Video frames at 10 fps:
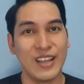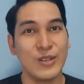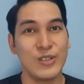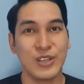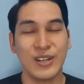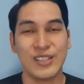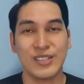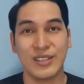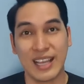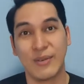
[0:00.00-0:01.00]
know she also,
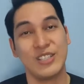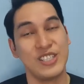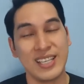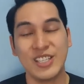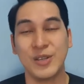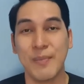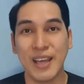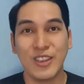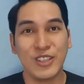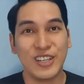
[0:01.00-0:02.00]
like what she said, she
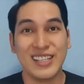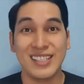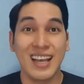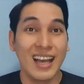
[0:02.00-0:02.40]
mentors.